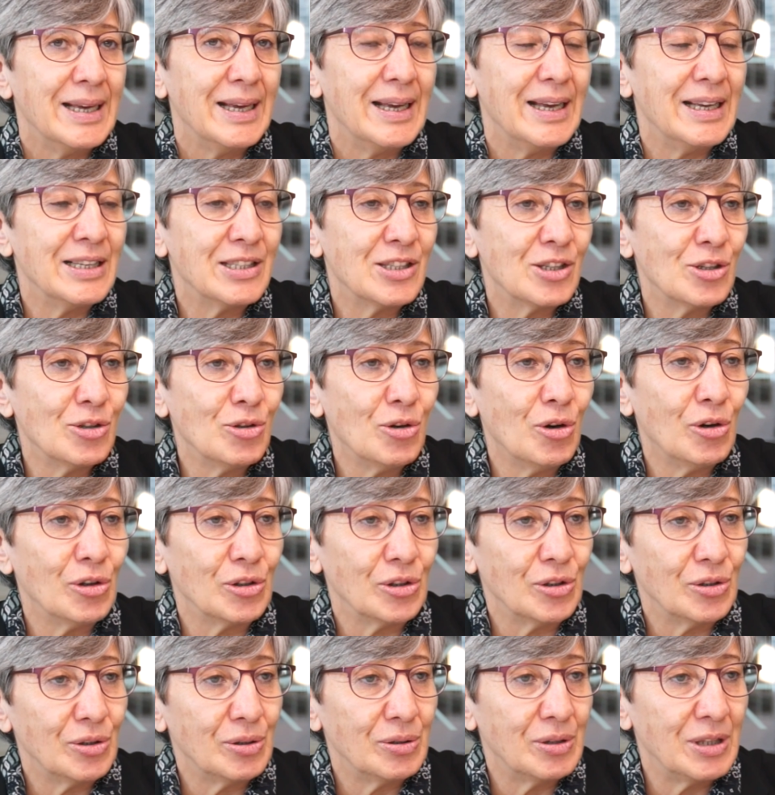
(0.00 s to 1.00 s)
It's
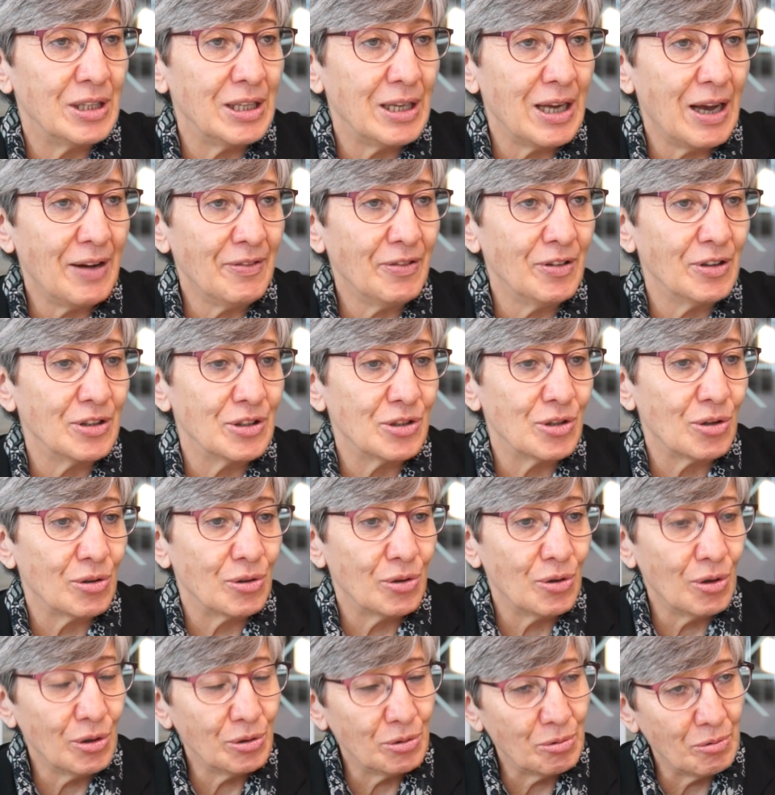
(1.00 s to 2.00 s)
not, the Afghans are
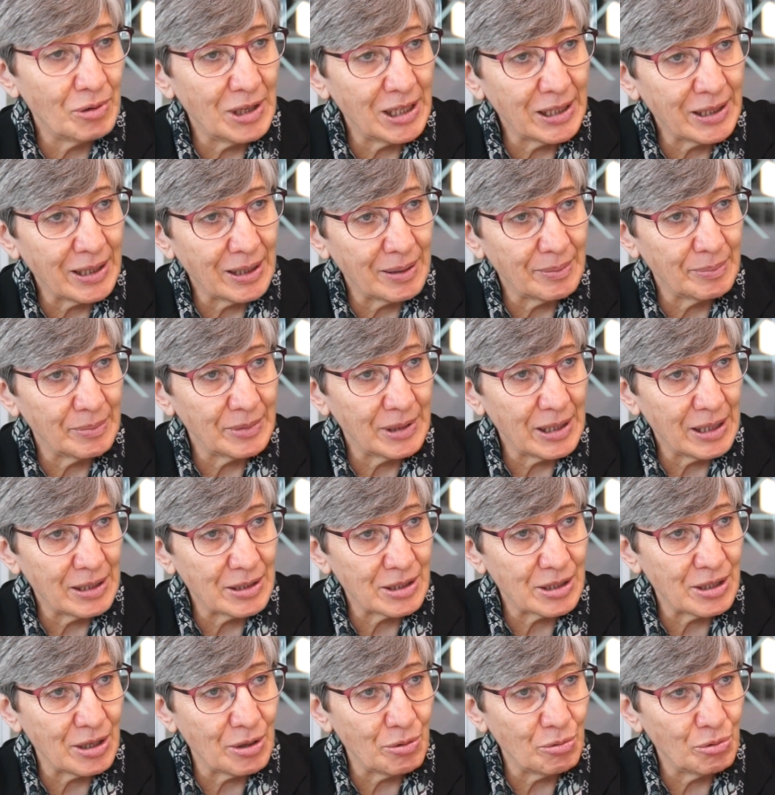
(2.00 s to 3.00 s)
not welcomed
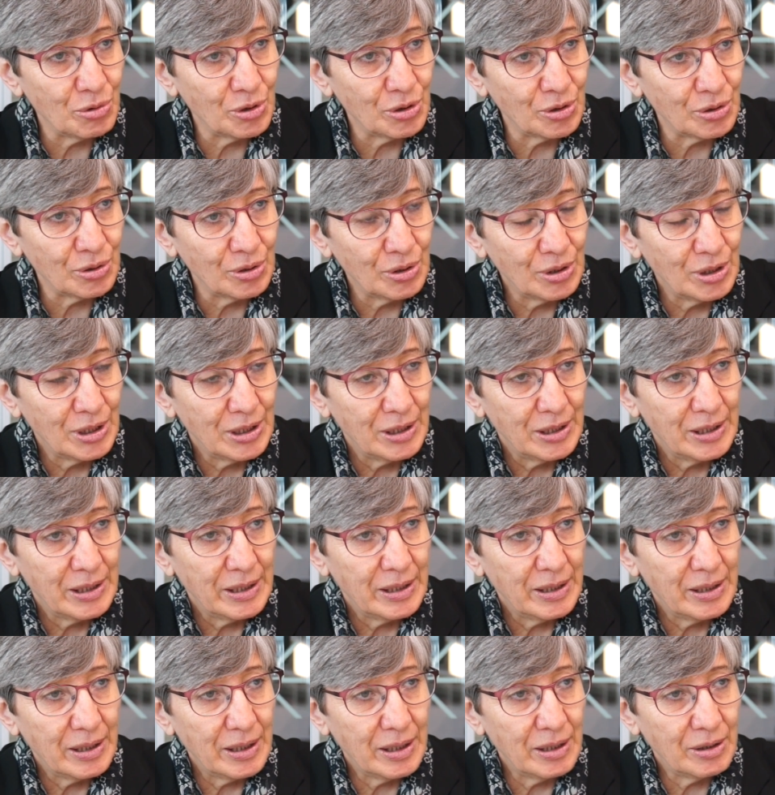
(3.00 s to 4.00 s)
as they were
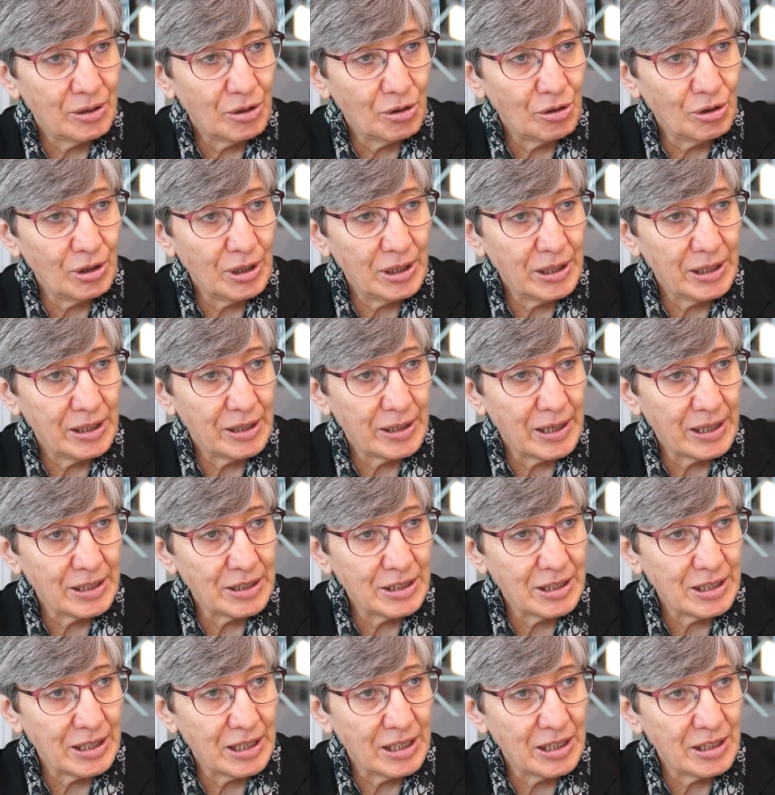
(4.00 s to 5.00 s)
in early
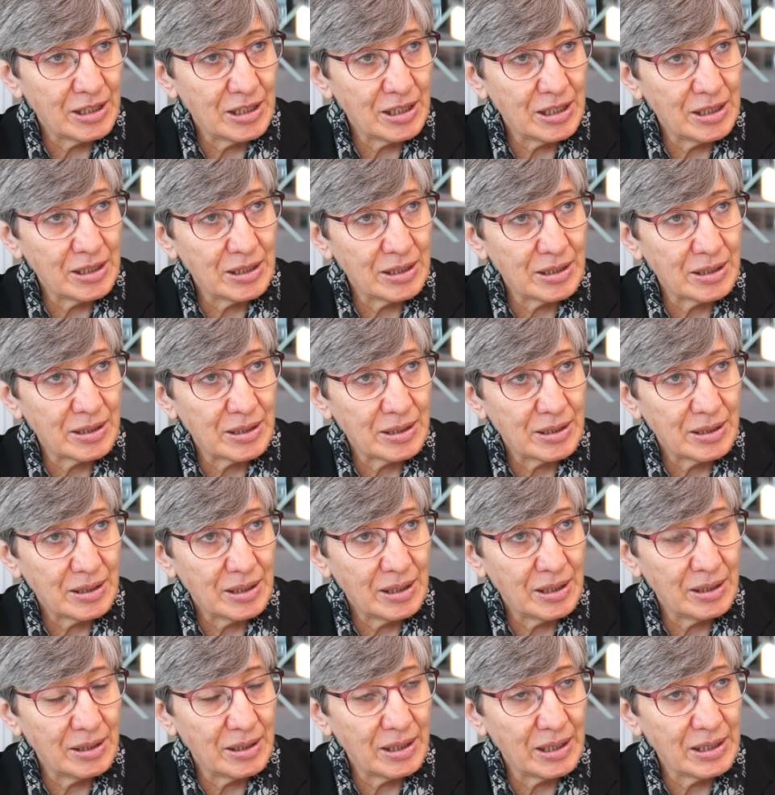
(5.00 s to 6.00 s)
1980s
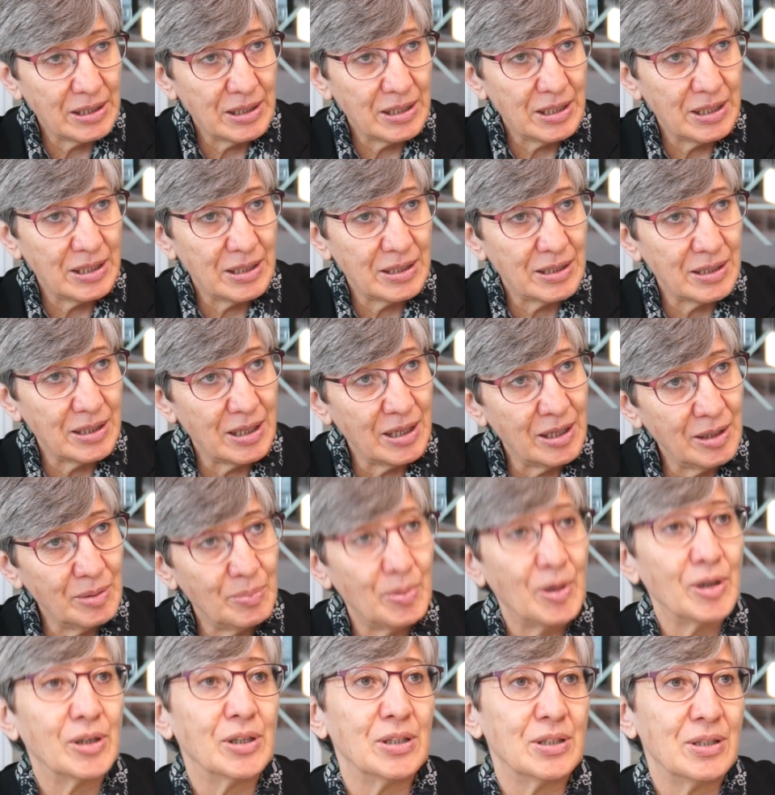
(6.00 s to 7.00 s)
and 90s in
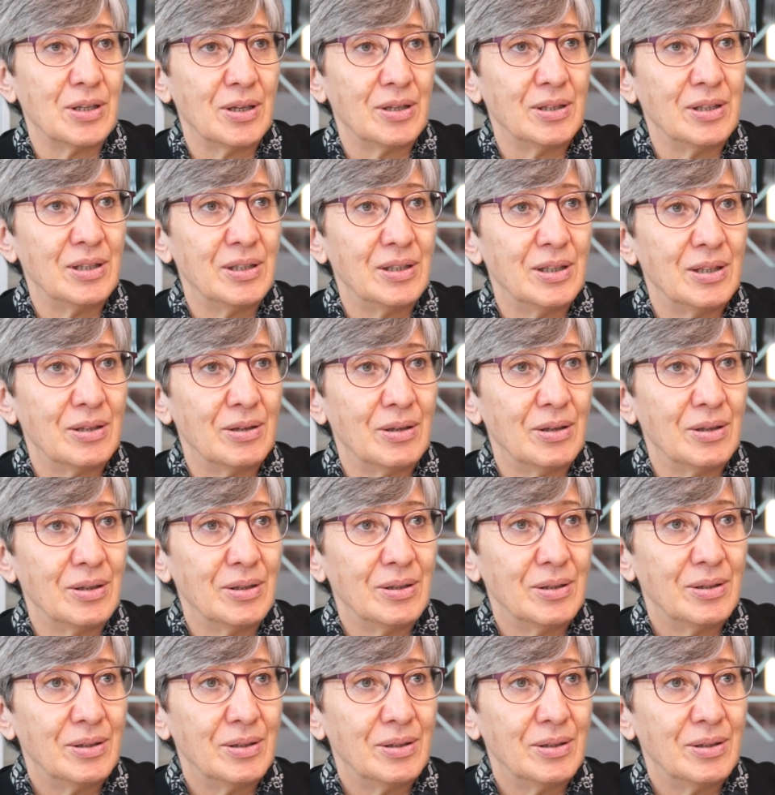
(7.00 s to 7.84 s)
Pakistan and Iran.